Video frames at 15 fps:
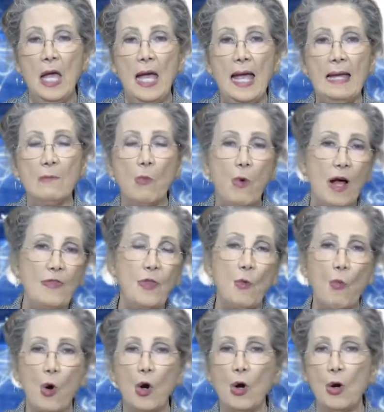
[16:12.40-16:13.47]
And what the
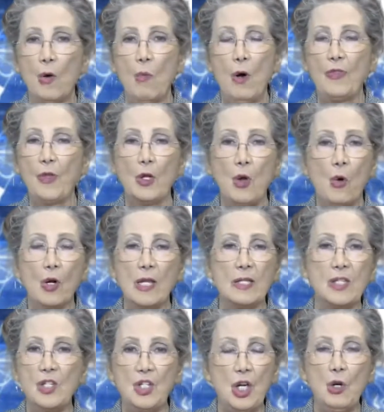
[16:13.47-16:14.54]
world, what the Lord
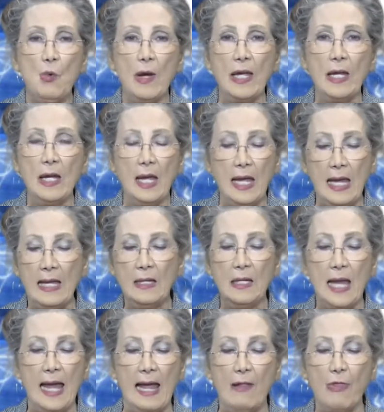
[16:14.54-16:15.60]
is doing
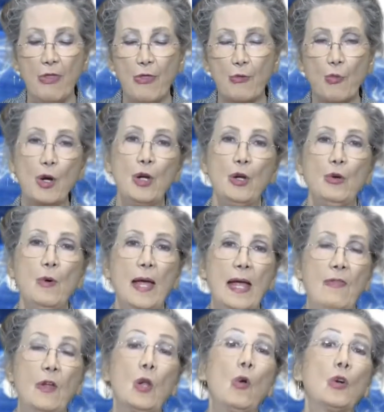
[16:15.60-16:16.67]
in and through,
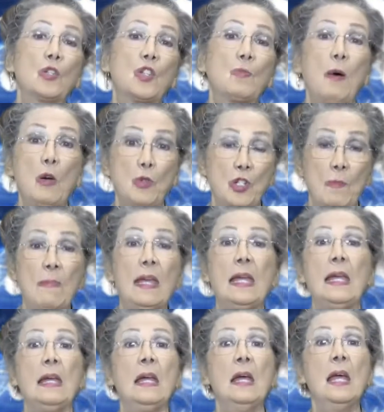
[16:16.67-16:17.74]
and the Lord spoke to
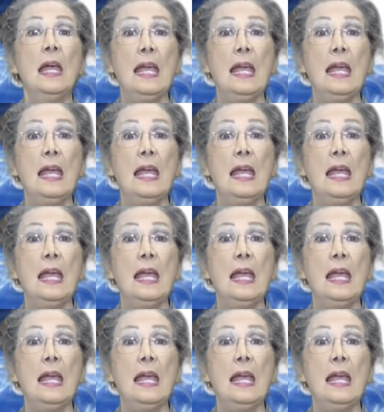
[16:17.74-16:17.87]
me